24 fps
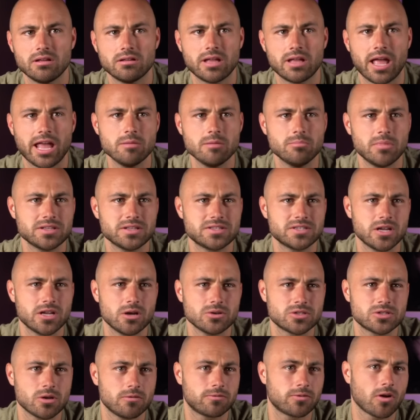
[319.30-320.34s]
8 months ago,
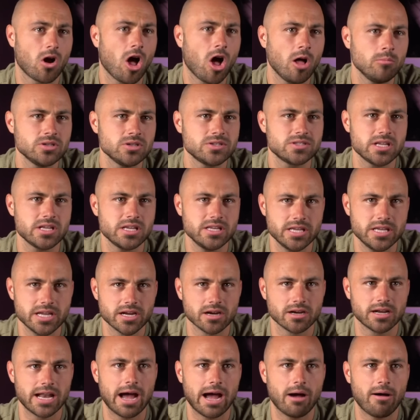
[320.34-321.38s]
so for almost a
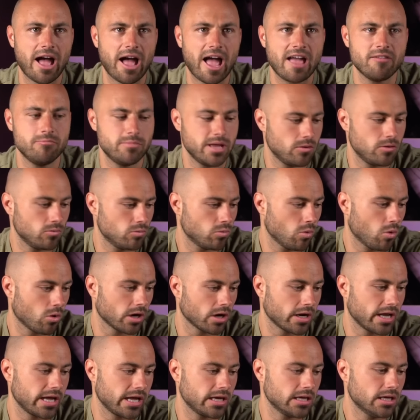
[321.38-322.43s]
year now, I've been
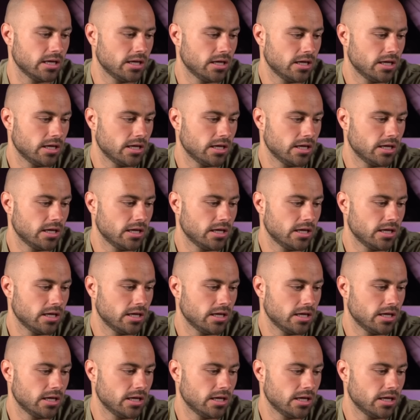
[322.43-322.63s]
warning